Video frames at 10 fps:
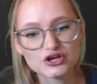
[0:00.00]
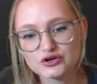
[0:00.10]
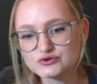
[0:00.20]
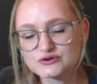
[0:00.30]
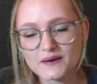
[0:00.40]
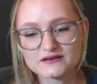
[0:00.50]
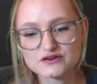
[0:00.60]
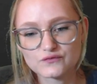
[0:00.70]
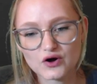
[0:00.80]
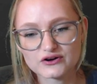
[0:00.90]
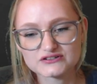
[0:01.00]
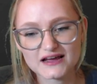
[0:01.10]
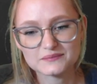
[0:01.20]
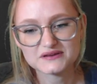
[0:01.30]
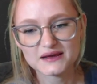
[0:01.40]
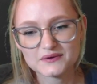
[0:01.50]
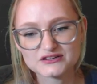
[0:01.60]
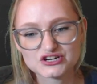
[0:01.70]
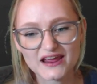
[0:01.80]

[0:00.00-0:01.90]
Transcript: huge amounts of water-type damage,